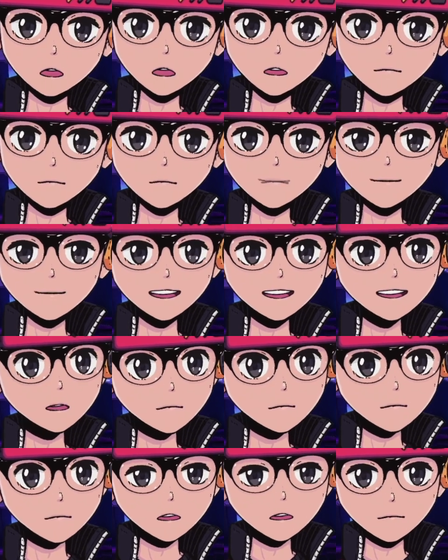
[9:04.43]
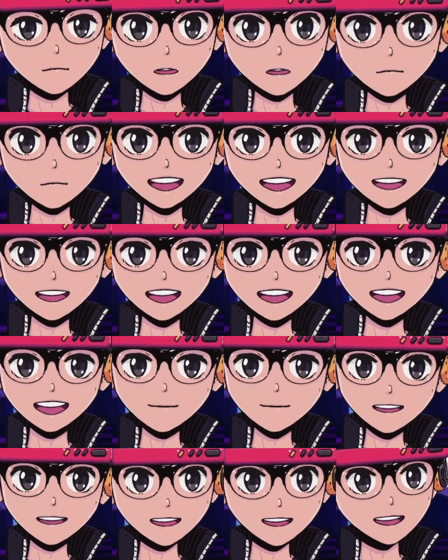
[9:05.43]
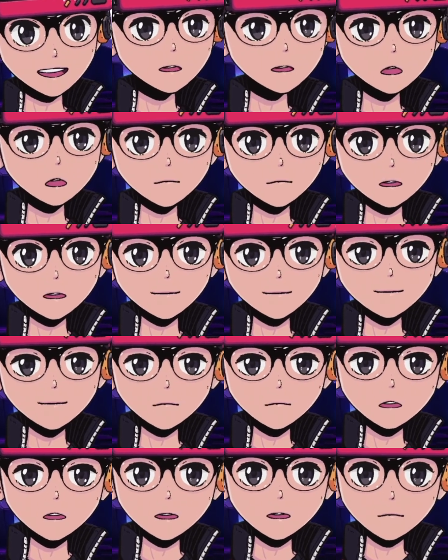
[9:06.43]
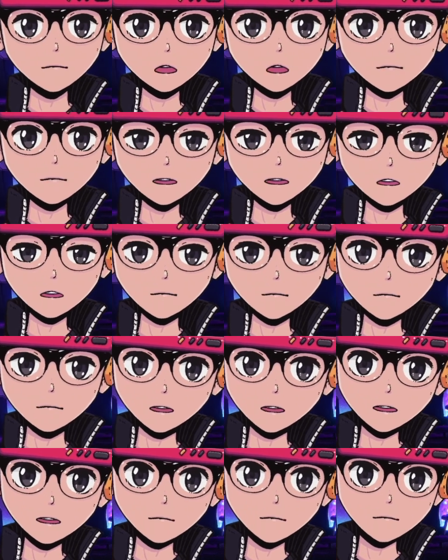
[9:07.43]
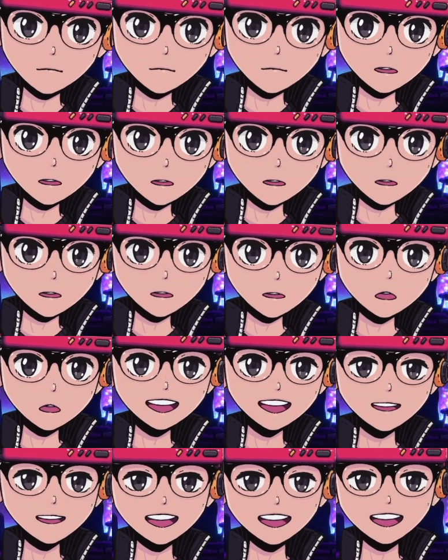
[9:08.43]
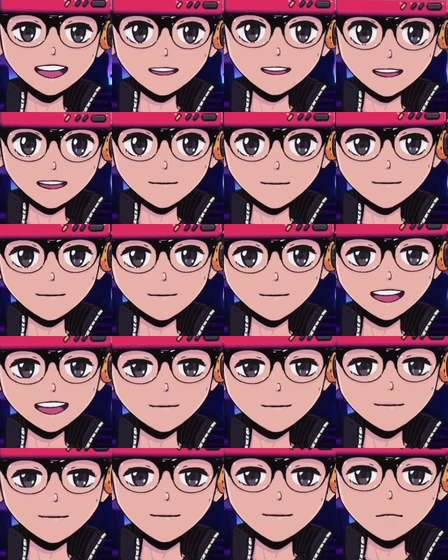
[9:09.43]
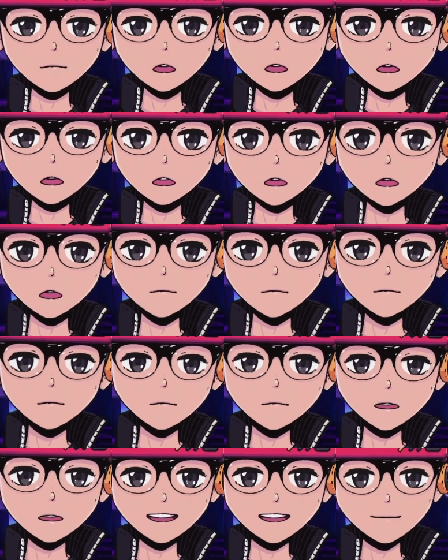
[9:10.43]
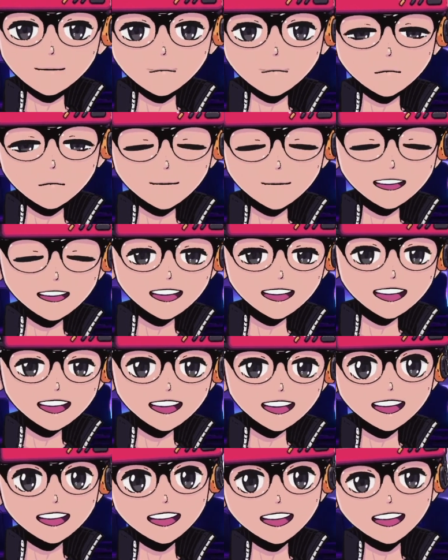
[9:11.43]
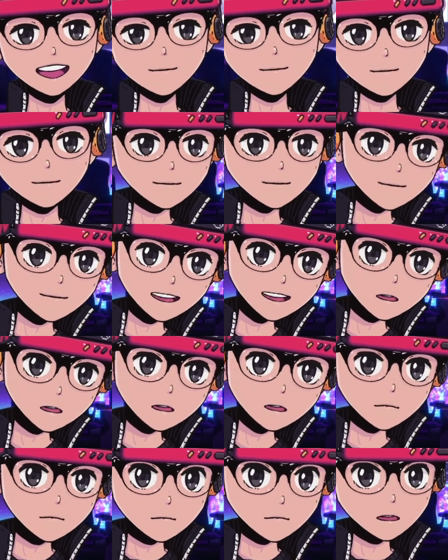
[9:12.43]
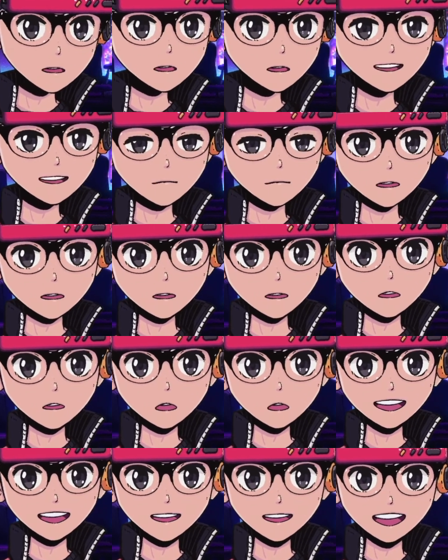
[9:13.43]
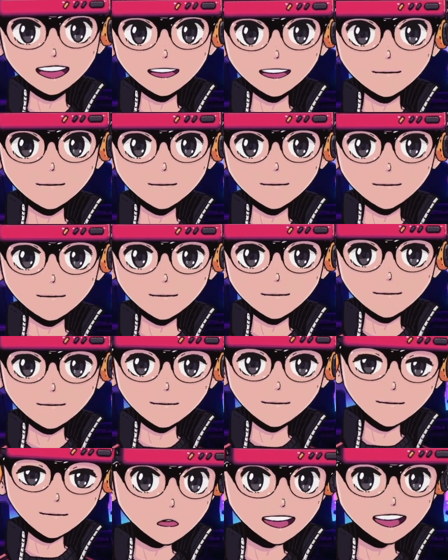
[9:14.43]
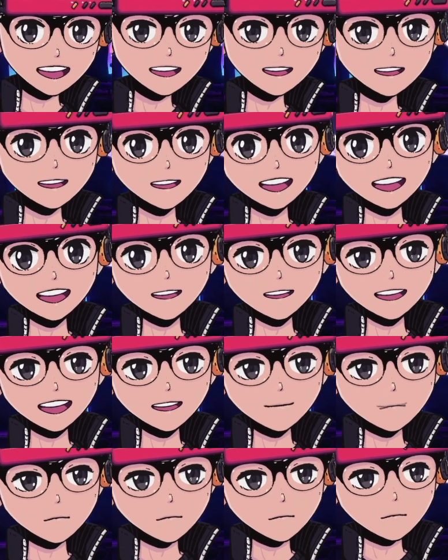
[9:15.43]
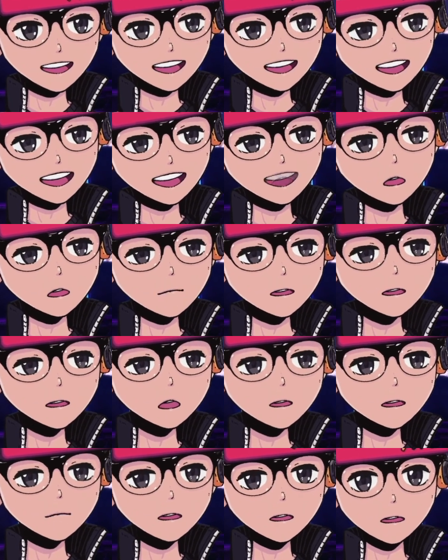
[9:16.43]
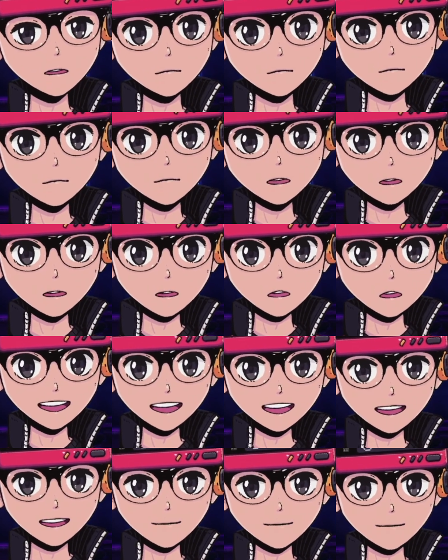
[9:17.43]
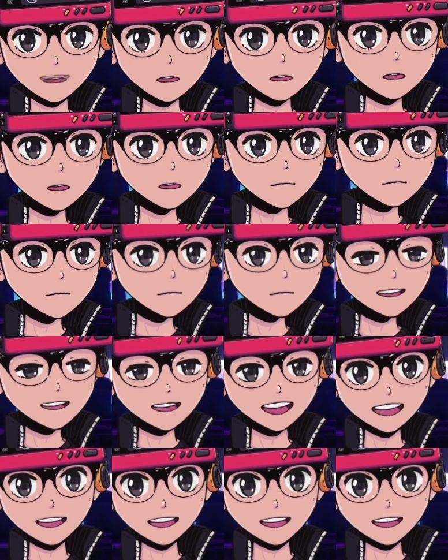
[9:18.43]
mods, Chum Chum and PatCab, for helping us welcome everyone to our Discord and helping to make it such an awesome place to just hang. Really appreciate it, guys. But yeah, that's all for today. I hope you managed to learn something new from